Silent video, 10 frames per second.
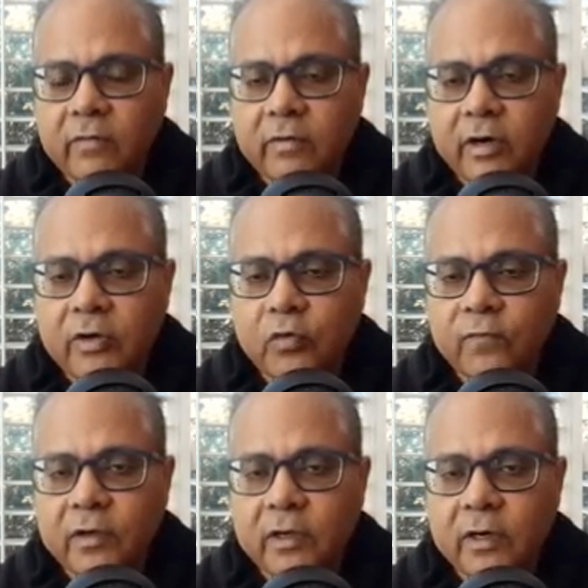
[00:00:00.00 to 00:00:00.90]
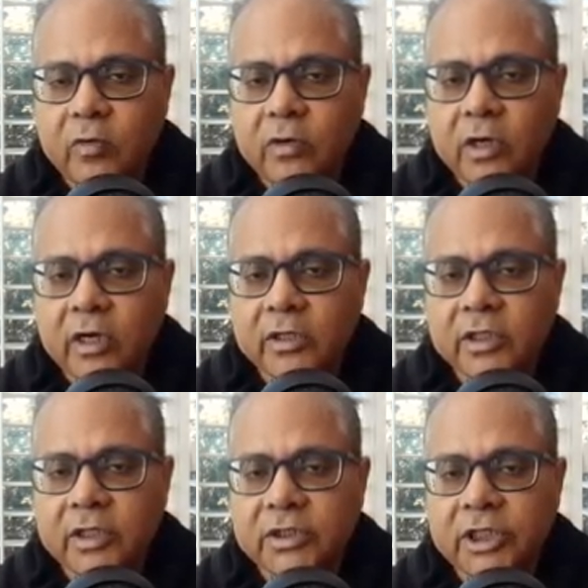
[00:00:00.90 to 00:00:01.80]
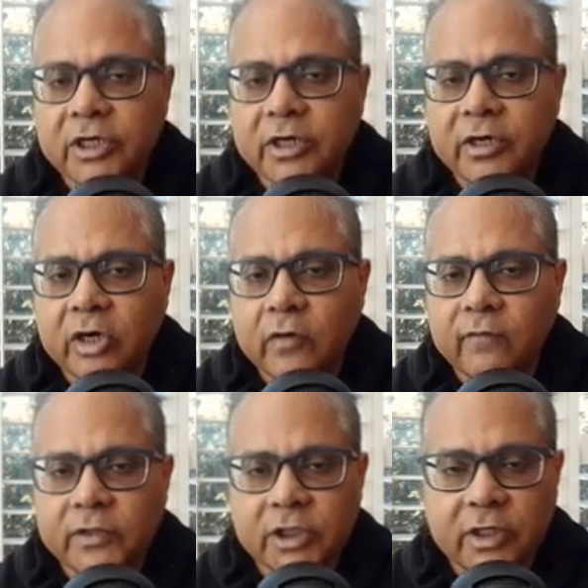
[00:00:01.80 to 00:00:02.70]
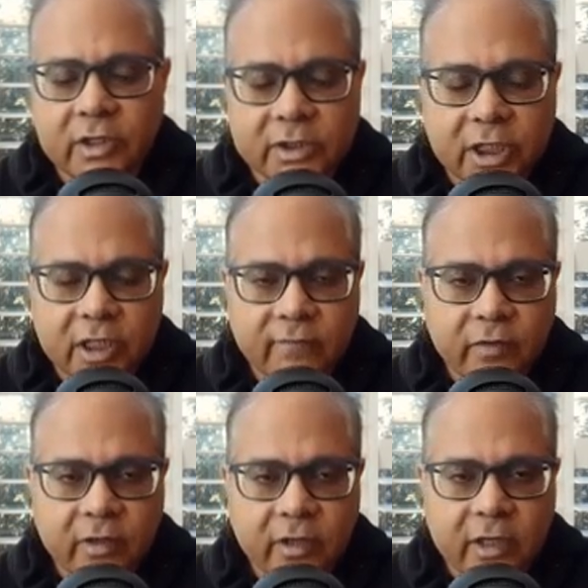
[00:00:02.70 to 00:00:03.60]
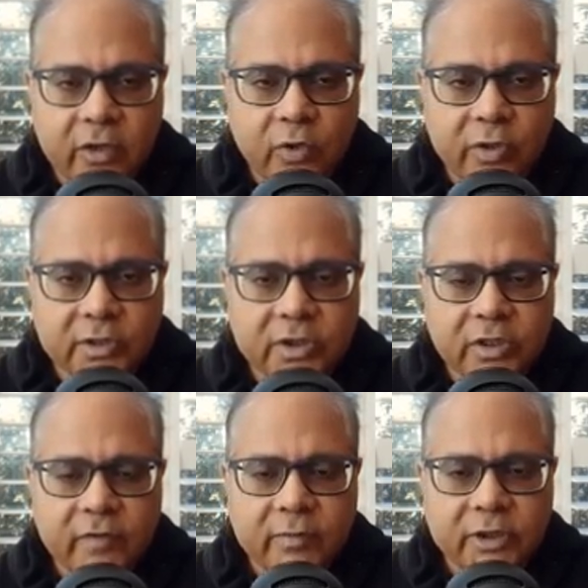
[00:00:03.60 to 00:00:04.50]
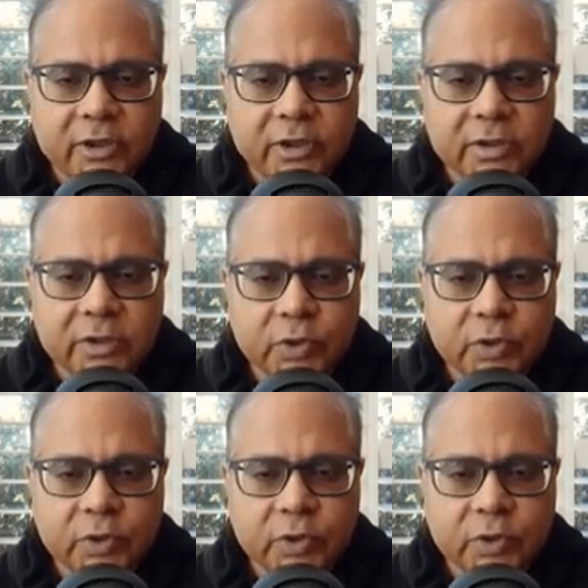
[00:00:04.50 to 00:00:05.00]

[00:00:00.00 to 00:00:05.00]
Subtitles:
try to figure out, are there jet aircraft which are designed for endurance driven missions?